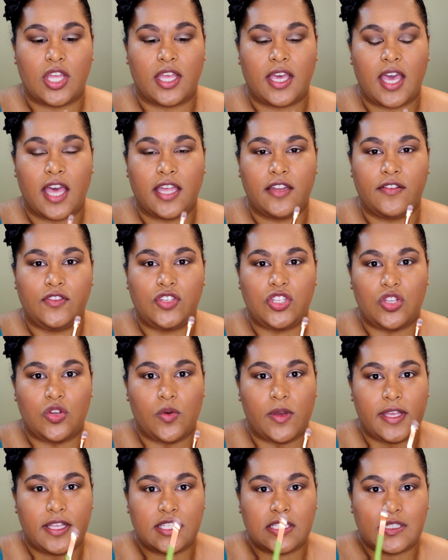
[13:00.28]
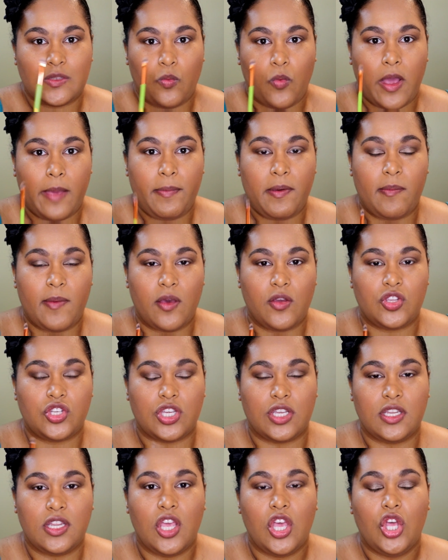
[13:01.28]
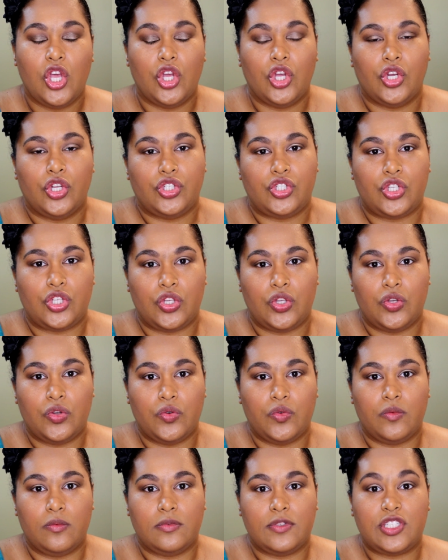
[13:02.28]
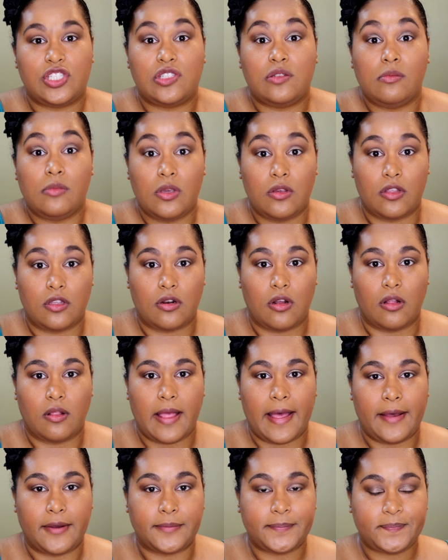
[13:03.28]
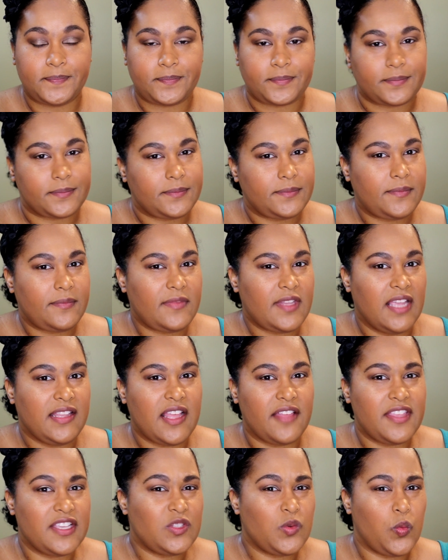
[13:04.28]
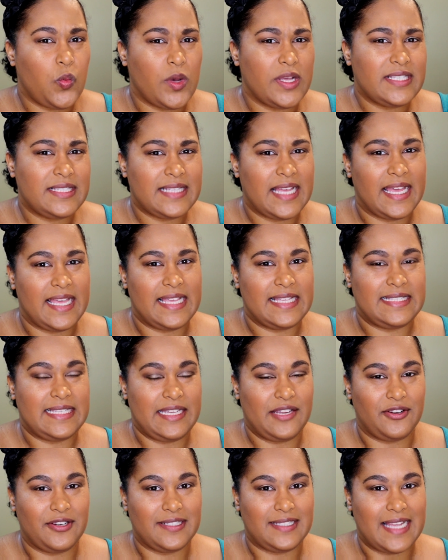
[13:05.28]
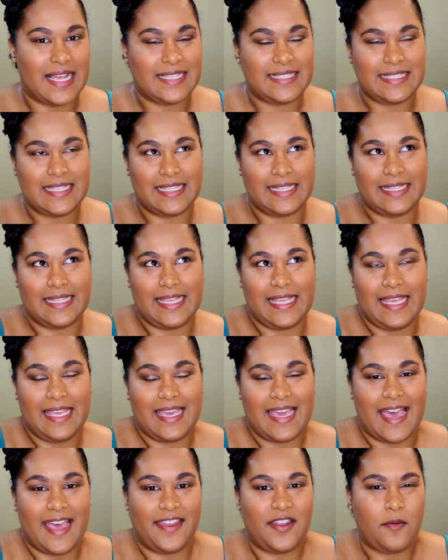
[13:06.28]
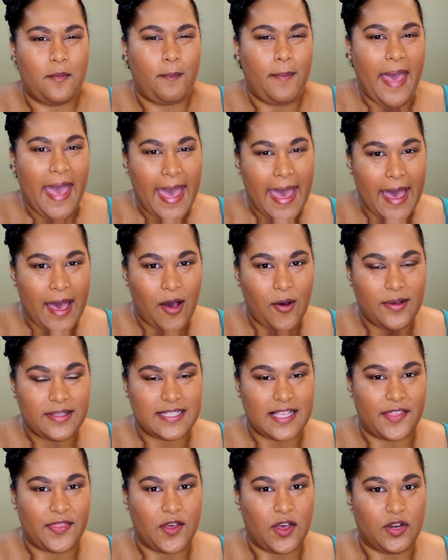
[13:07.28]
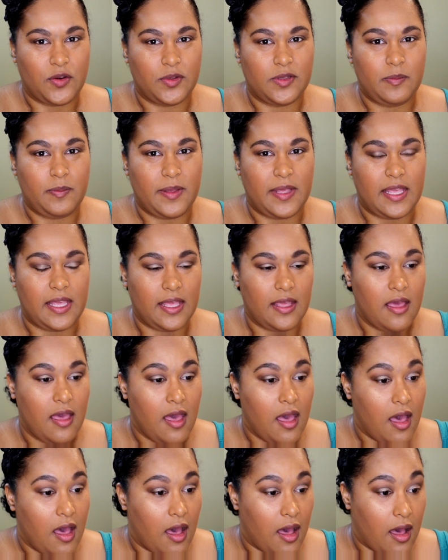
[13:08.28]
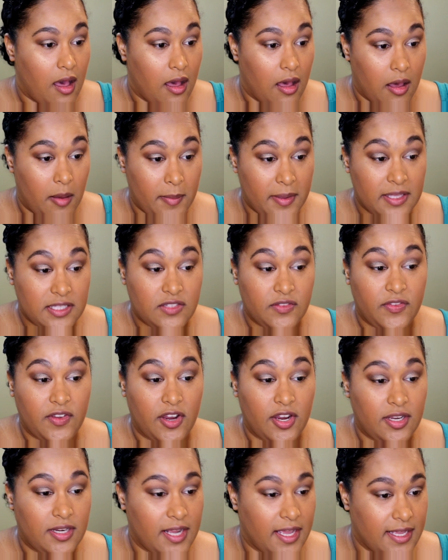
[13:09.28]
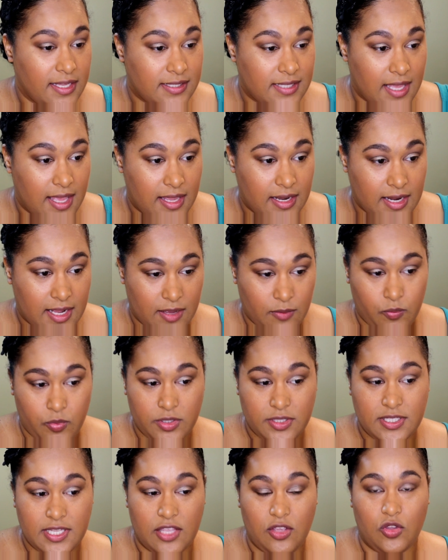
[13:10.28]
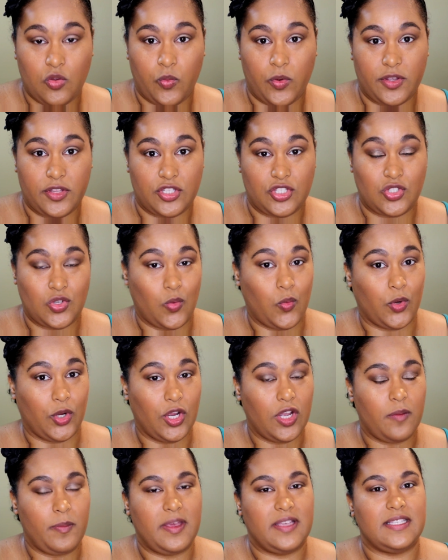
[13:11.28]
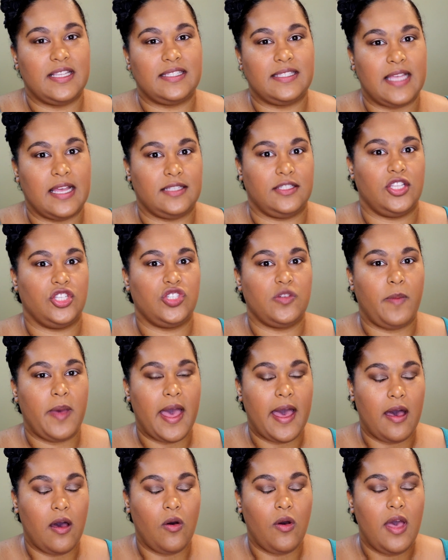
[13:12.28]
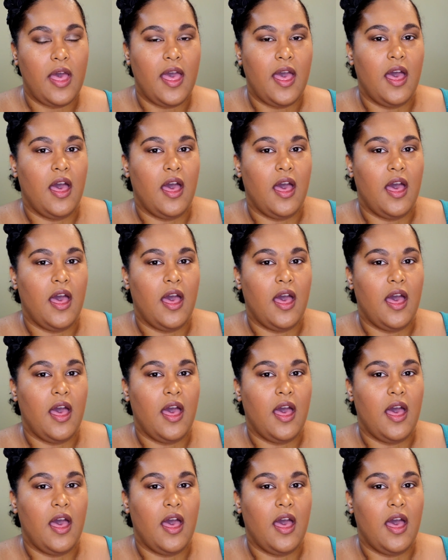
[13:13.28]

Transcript: I kind of do a swiping motion to smooth it all out. Now this was not as iridescently kind of pow as I thought it would be. Um, it's very nice, and I would say you could wear this to work because it's not such a pow.